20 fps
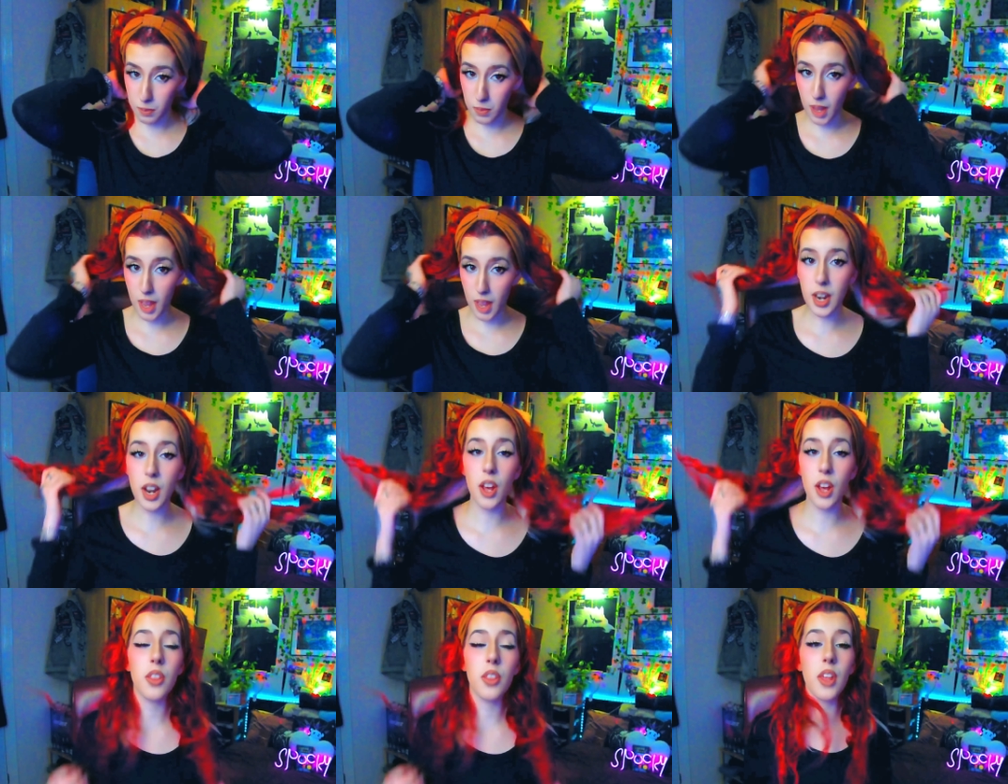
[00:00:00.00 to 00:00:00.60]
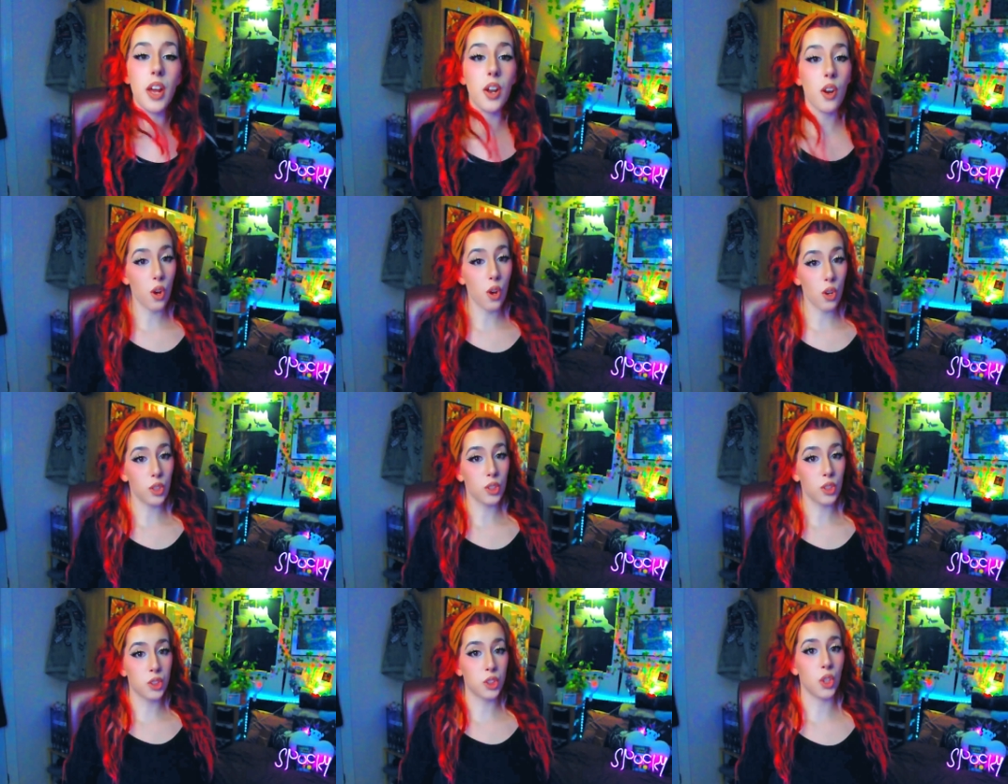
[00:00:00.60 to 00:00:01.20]
And that
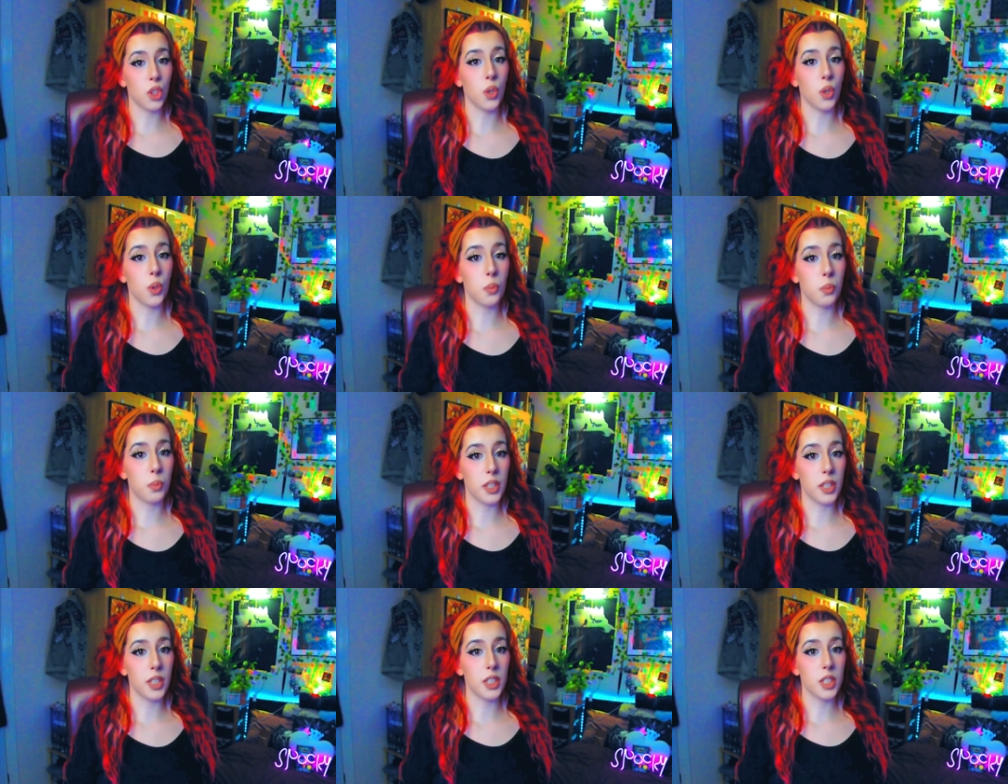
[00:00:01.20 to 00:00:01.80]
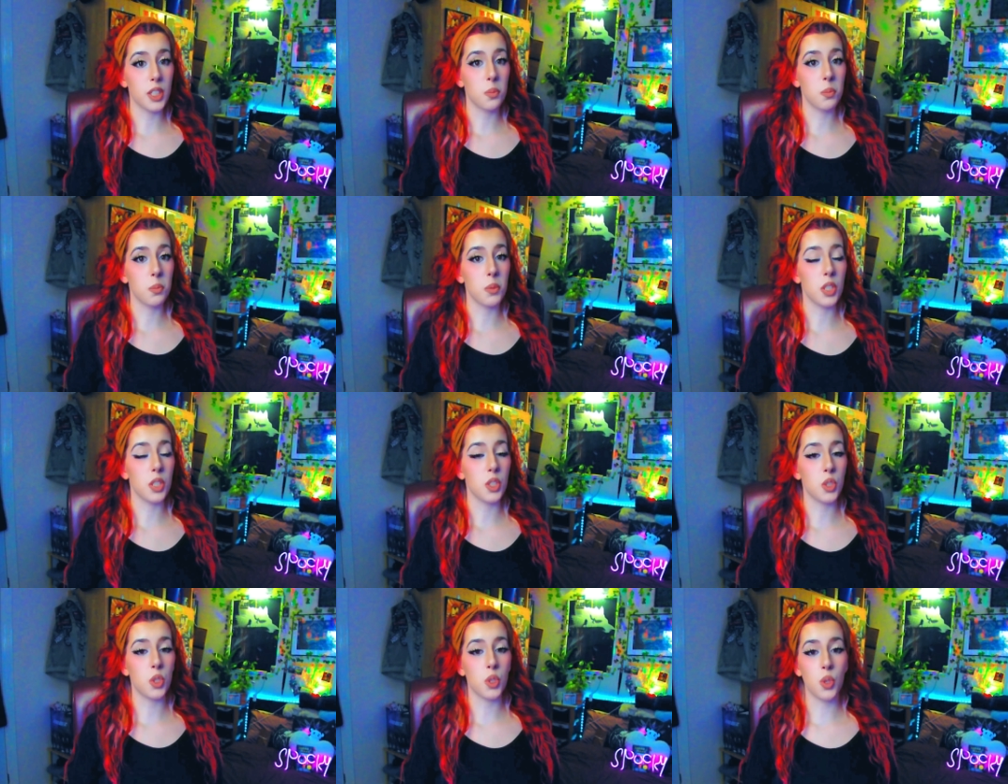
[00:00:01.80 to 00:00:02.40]
also brings
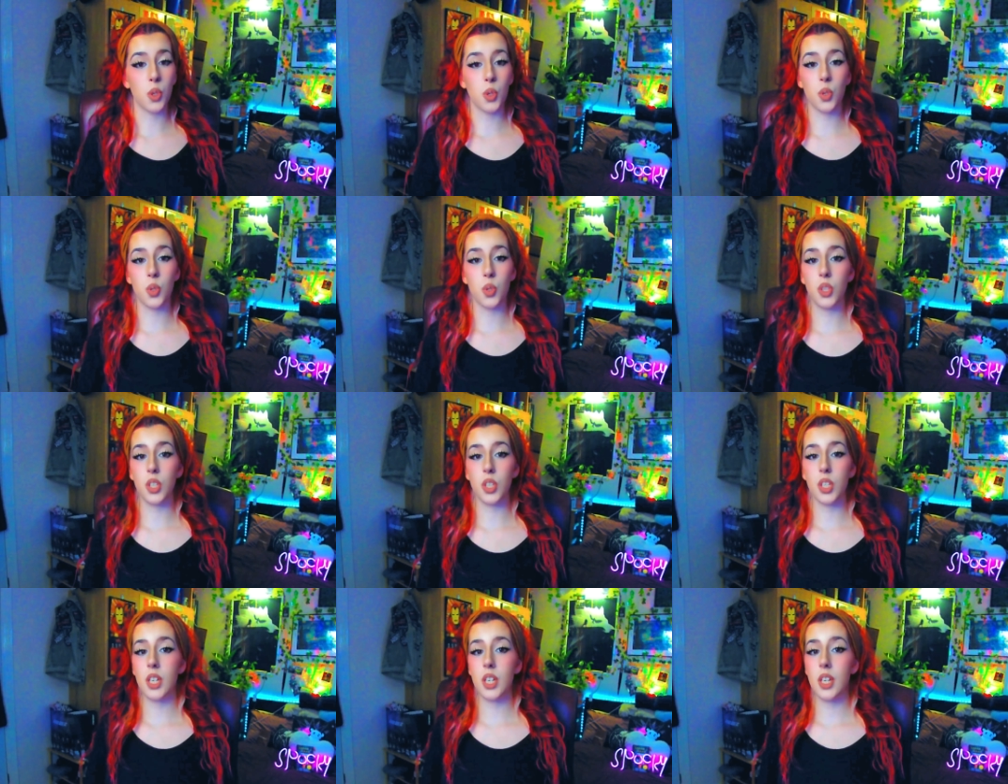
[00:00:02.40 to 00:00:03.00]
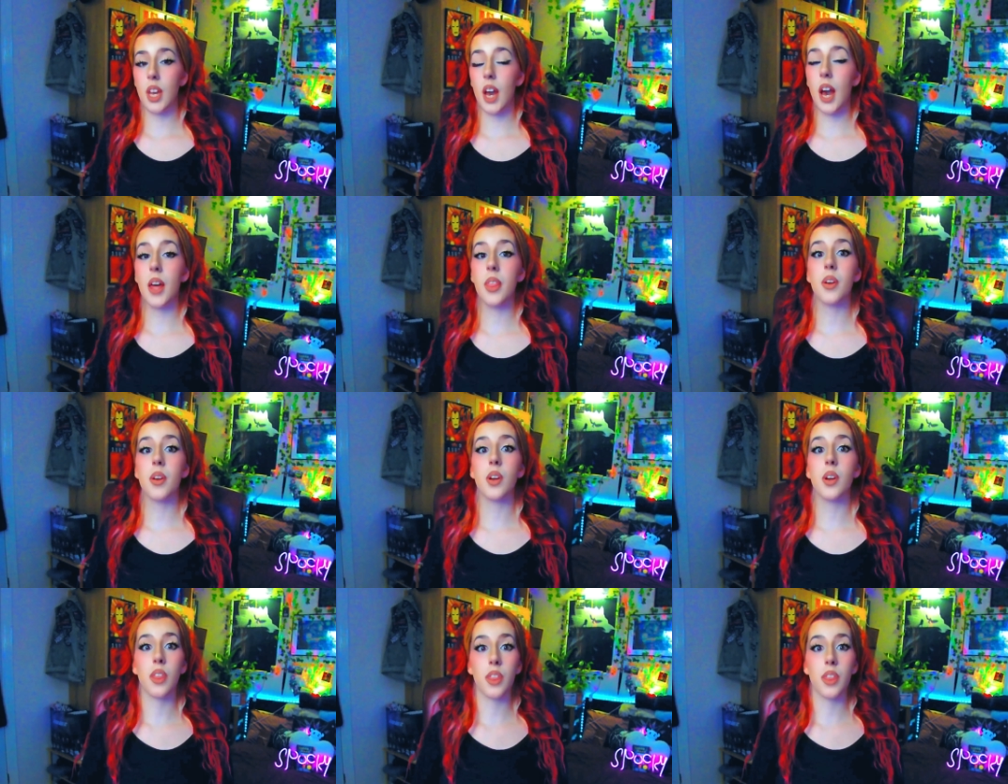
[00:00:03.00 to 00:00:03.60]
me to the
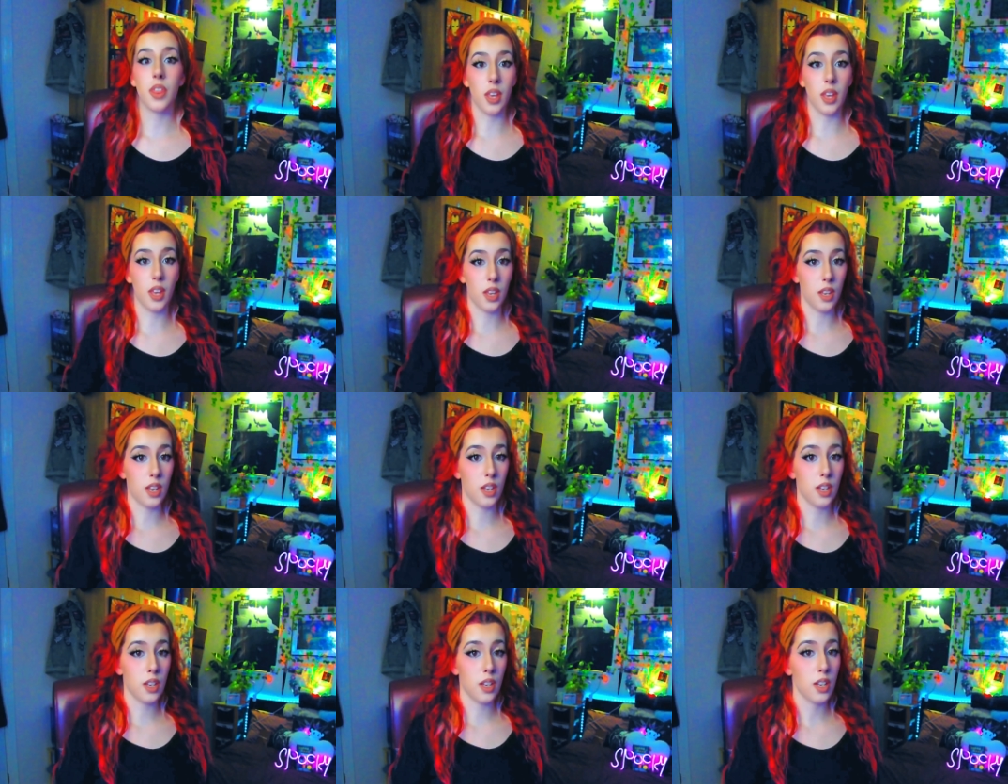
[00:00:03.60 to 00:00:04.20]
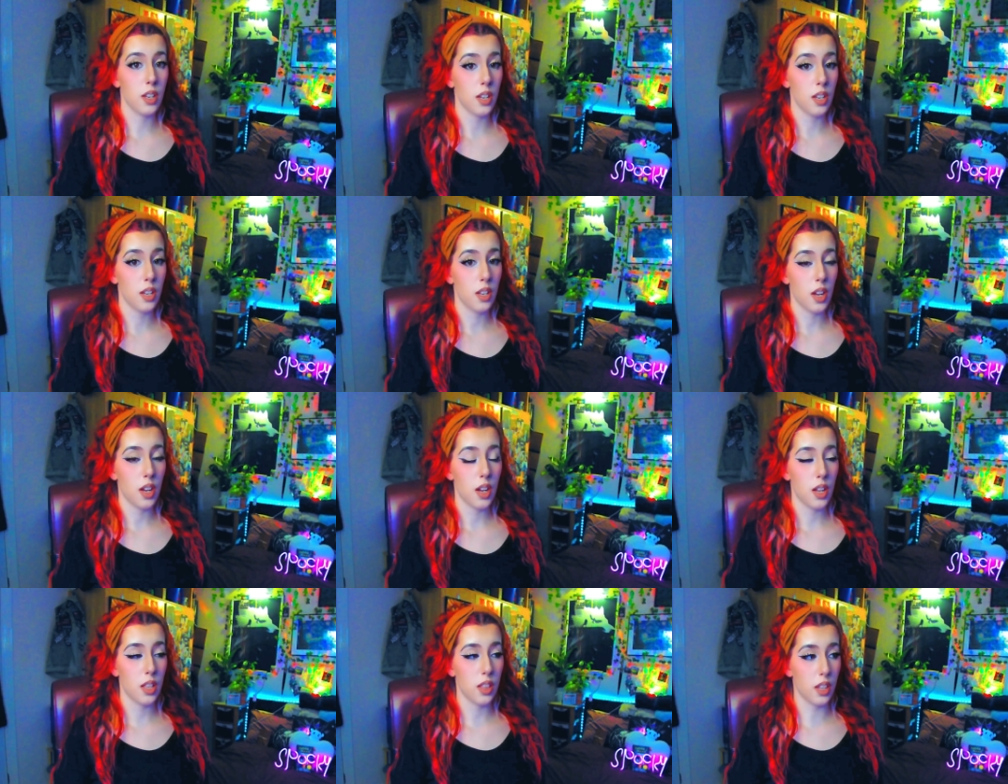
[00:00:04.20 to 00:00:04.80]
other thing
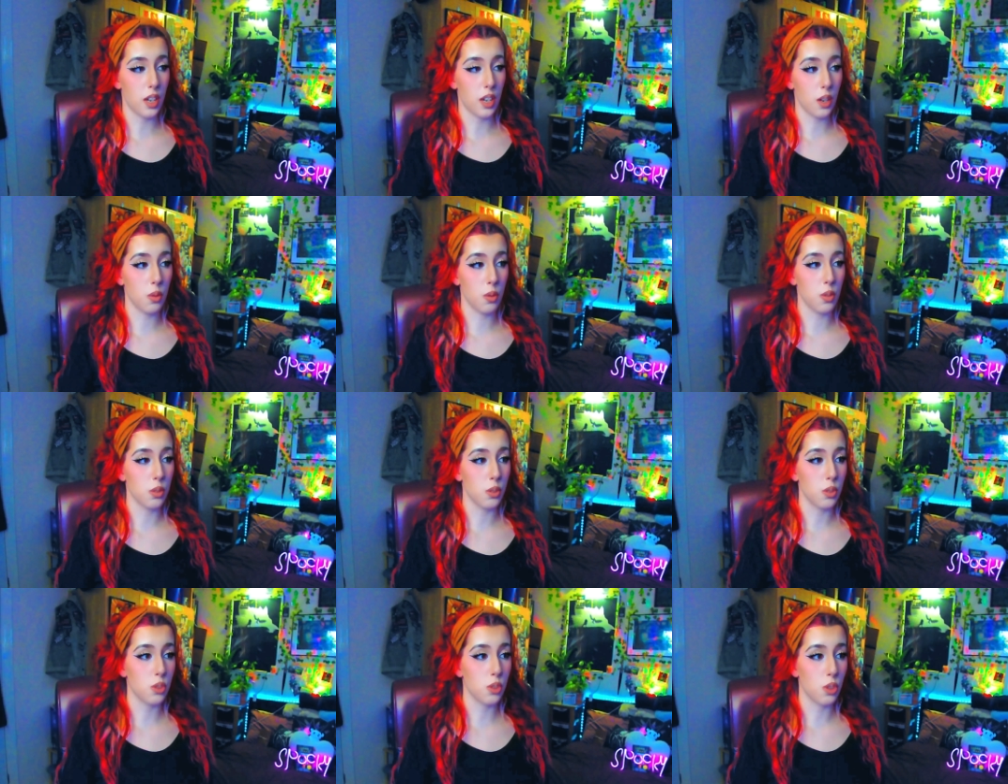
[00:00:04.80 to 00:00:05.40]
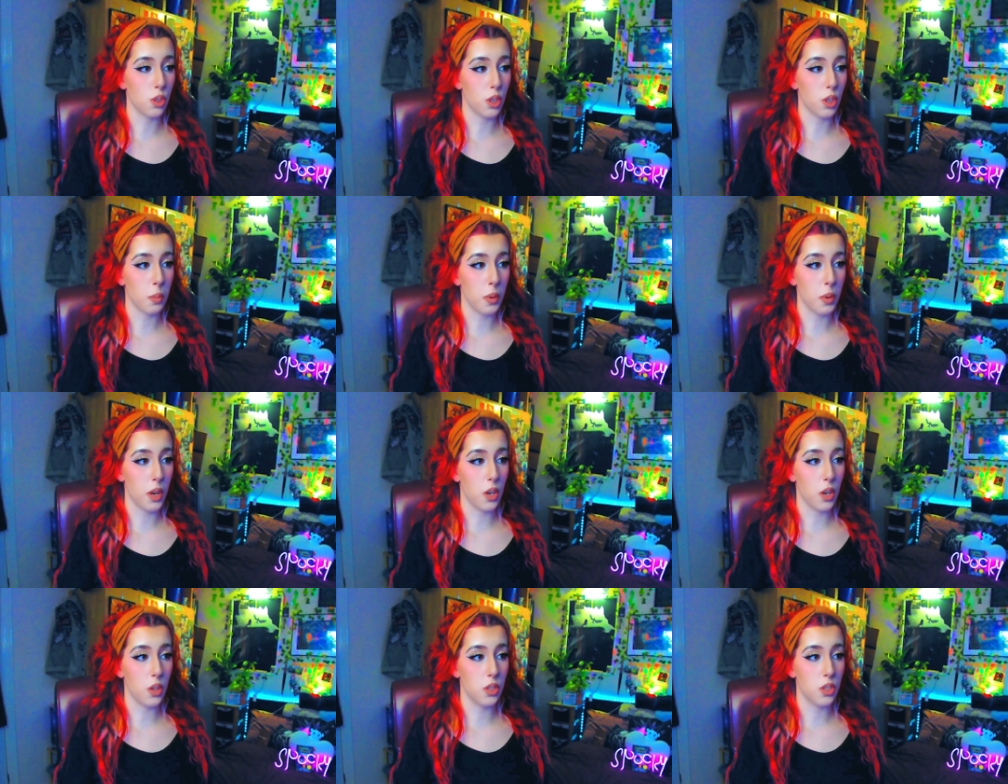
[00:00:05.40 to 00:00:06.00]
that I want to talk
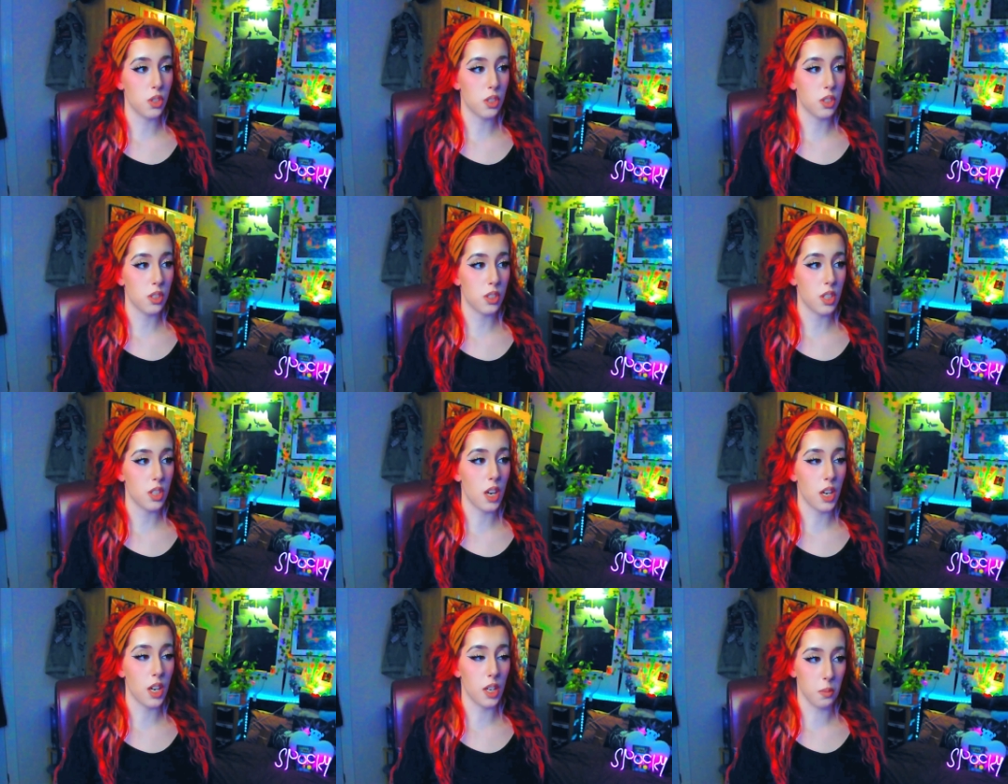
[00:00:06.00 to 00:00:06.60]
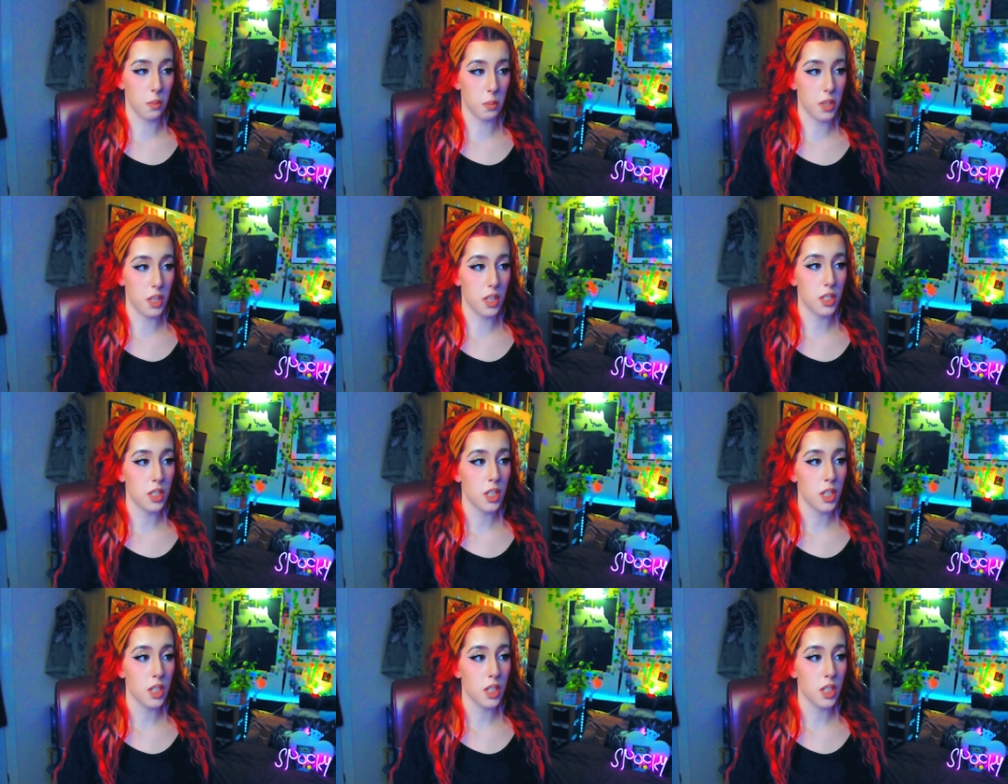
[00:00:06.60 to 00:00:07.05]
about just a little bit.